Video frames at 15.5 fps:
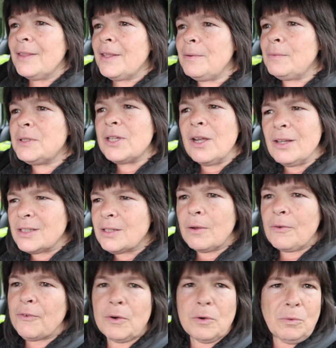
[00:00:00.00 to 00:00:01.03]
It was tired, so
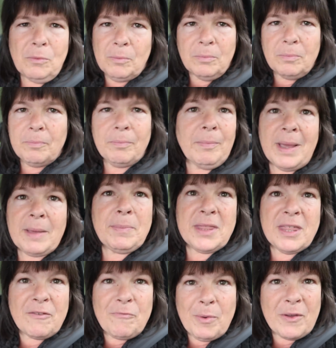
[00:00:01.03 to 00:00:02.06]
I thought, oh,
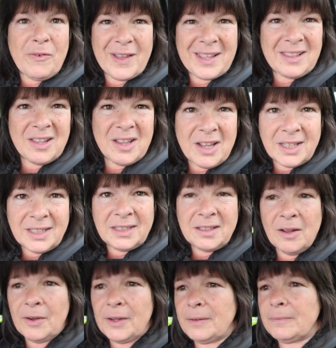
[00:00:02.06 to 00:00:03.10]
maybe they've both had an early
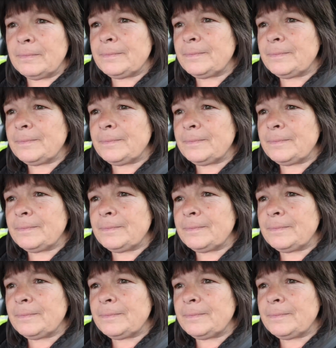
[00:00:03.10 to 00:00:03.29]
night.